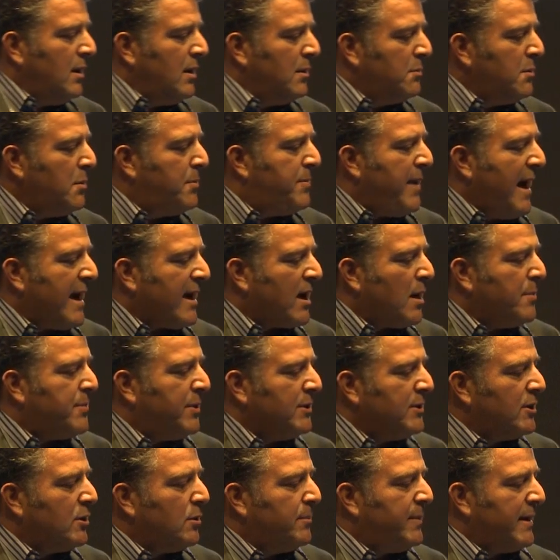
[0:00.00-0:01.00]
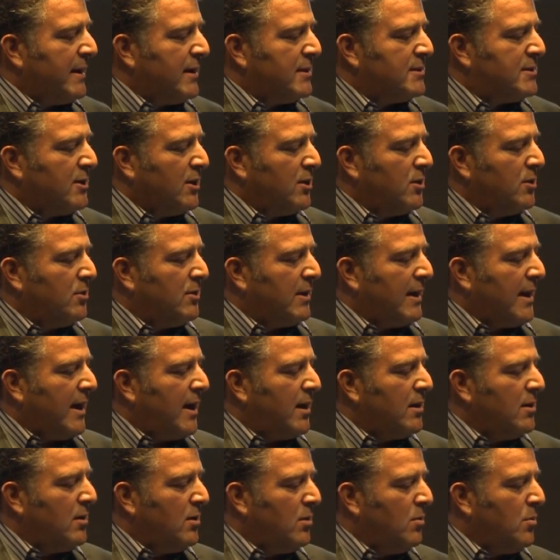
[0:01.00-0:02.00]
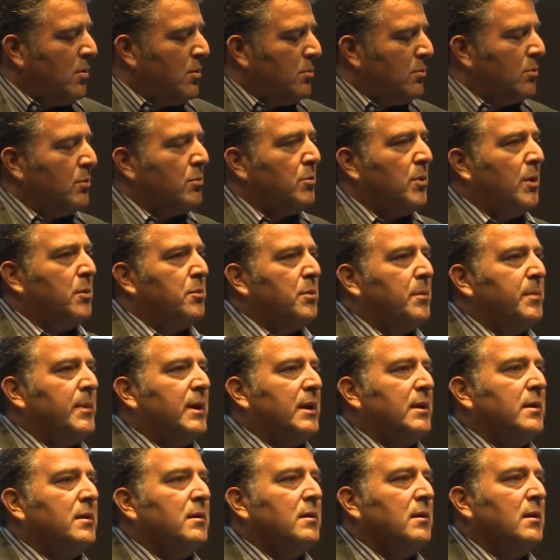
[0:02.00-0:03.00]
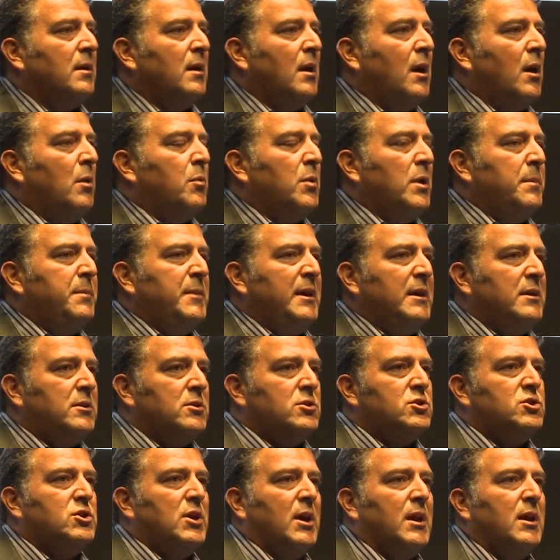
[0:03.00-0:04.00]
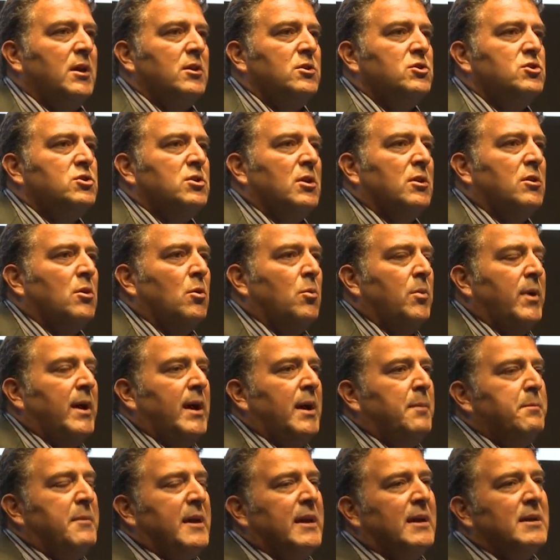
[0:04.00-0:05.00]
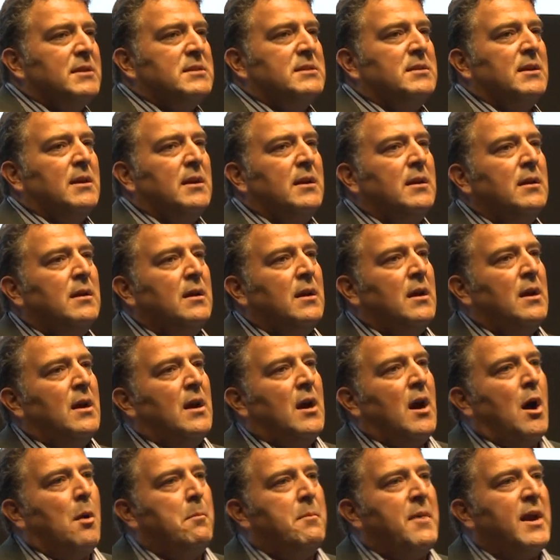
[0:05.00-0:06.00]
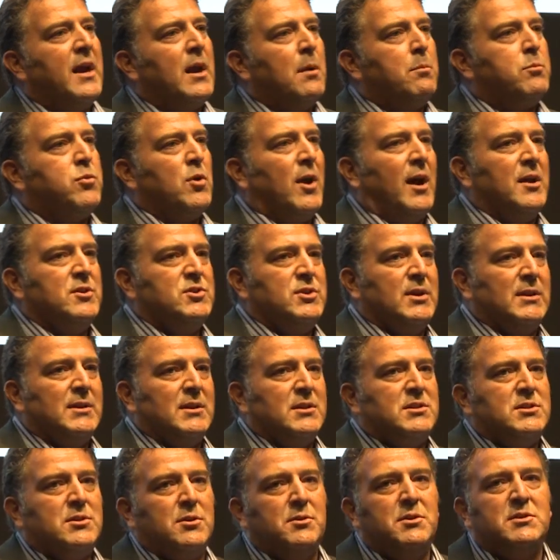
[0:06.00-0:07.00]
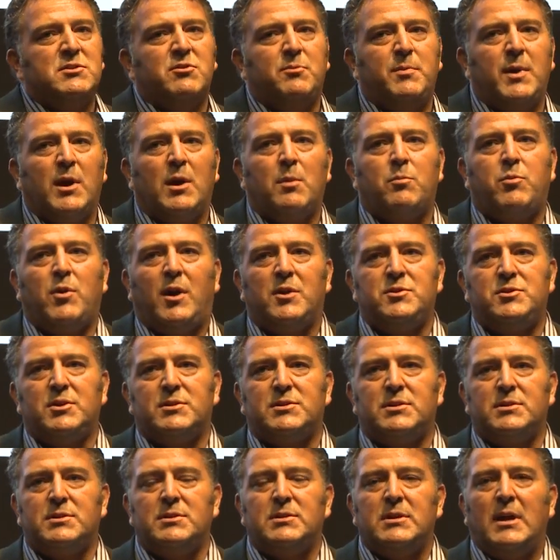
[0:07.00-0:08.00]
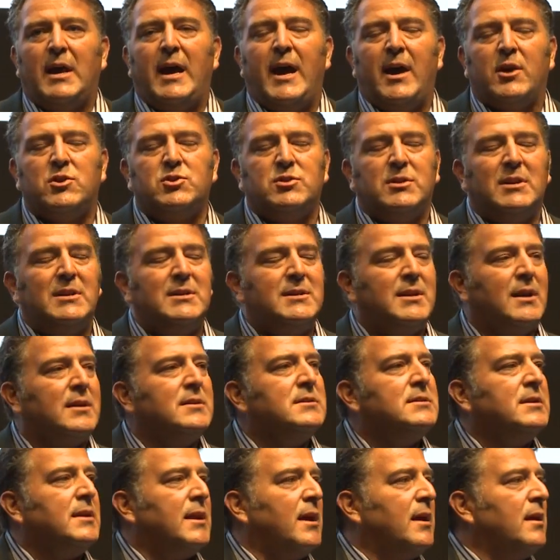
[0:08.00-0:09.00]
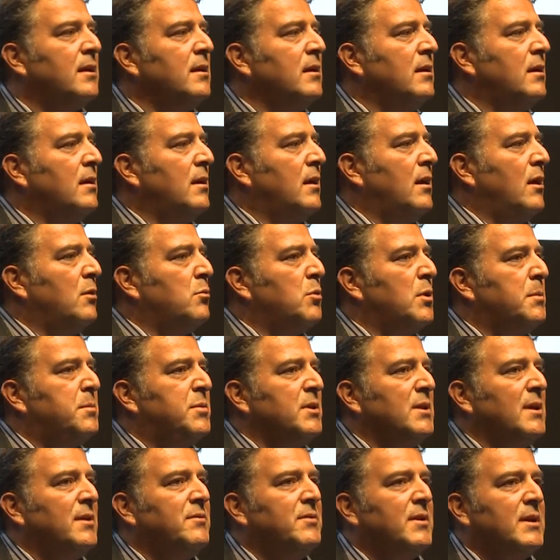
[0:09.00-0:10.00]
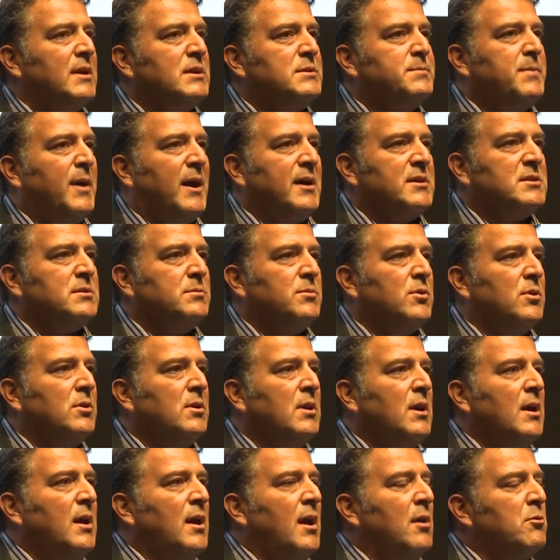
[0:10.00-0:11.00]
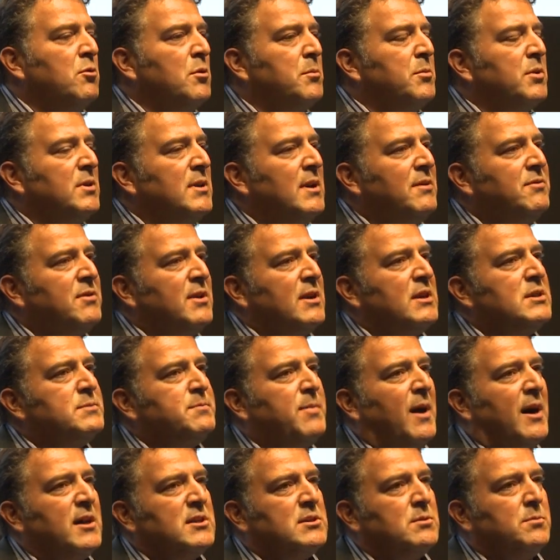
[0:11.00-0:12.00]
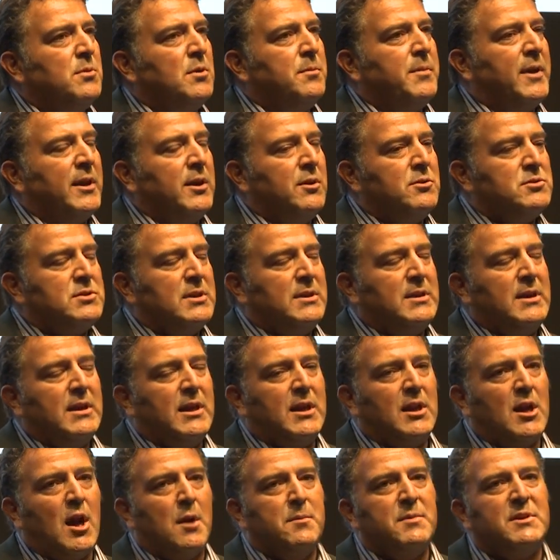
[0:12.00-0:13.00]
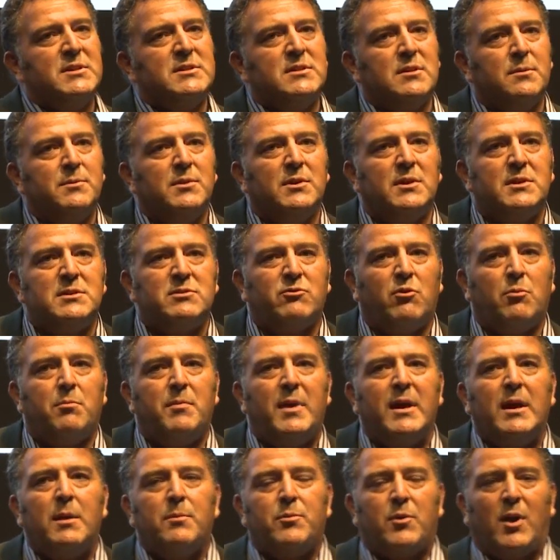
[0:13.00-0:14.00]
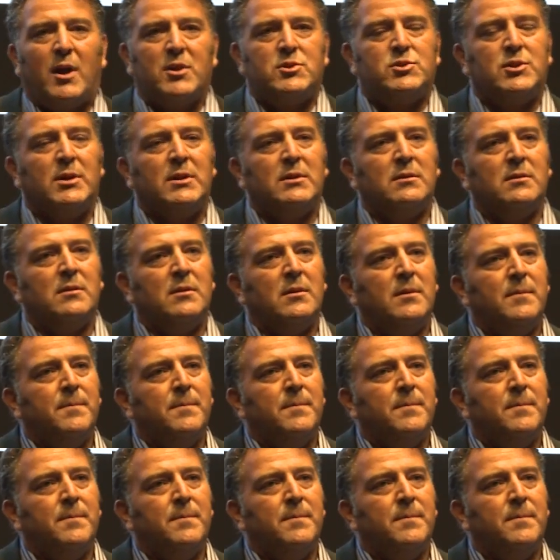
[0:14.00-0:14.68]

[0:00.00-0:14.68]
Let me back up a little bit and tell you again what, what we mean. We mean to change the way a megacity, a mega project, a series of mega projects is actually done today. We believe that it's possible. And we believe that it's possible by using the economic stimulus of a mega project,